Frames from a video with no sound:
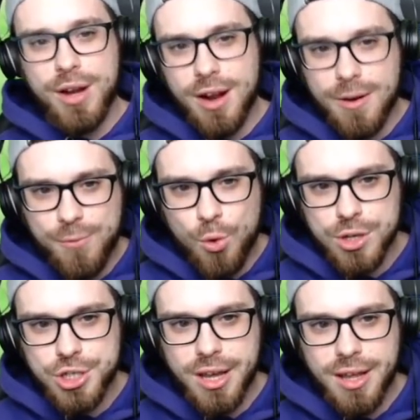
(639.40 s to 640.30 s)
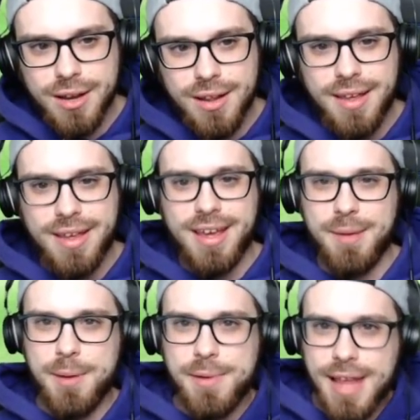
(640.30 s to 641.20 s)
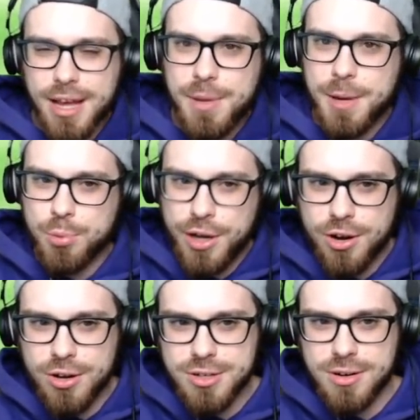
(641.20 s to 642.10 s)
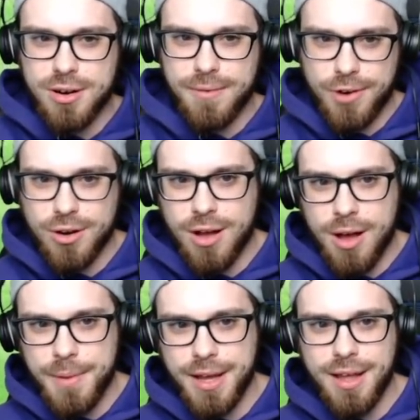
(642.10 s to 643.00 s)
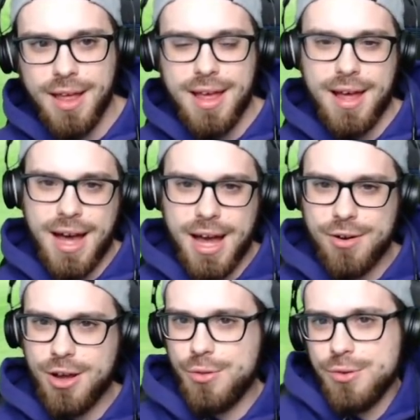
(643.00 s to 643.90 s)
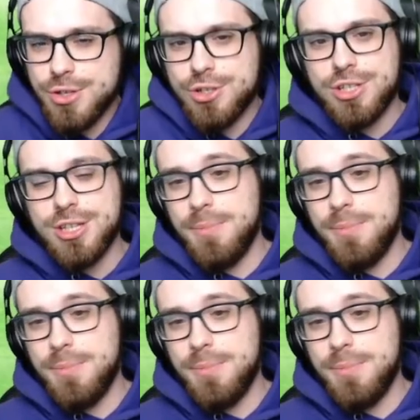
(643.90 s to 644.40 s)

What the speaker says: our fortune, and maybe that could be a precursor of her coming. I don't know. Those are just some